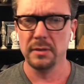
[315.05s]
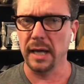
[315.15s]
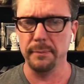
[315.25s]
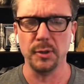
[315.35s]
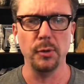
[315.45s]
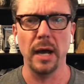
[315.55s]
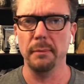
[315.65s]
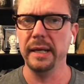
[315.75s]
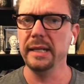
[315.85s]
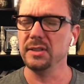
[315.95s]
type two
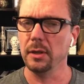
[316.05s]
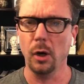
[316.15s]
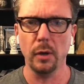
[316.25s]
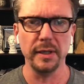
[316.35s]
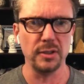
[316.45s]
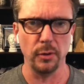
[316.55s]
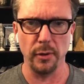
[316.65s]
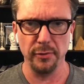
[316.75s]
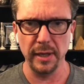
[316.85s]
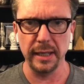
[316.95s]
diabetes, and all these
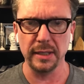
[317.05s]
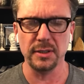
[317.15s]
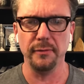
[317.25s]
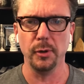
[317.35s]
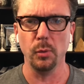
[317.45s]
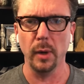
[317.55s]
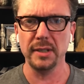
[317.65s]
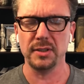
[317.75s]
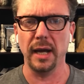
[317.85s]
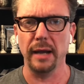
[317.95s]
other things if your
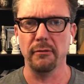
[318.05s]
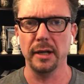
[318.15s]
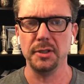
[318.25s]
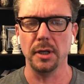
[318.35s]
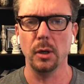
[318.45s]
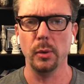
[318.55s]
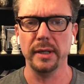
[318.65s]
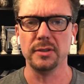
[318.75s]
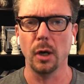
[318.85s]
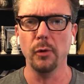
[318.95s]
waist to height ratio
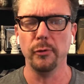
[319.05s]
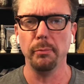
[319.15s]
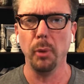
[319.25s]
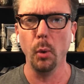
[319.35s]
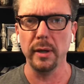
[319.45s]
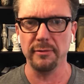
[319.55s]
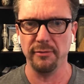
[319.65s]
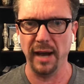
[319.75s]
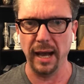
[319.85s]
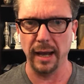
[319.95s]
is over zero point
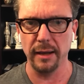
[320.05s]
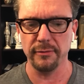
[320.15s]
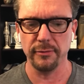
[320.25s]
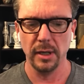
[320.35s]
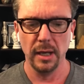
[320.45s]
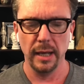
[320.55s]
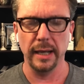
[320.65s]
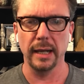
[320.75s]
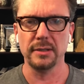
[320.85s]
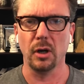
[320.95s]
five.
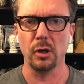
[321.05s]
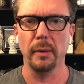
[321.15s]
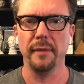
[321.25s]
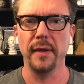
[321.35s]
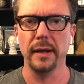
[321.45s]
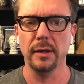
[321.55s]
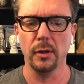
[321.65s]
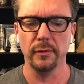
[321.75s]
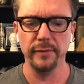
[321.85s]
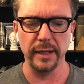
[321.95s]
And I talk about that in
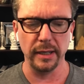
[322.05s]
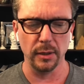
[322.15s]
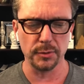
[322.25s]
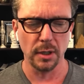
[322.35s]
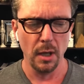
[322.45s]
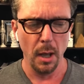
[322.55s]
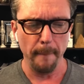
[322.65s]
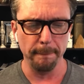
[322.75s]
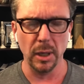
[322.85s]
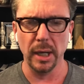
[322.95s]
other videos,
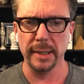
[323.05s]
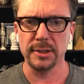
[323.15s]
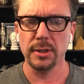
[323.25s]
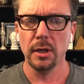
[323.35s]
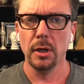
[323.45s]
but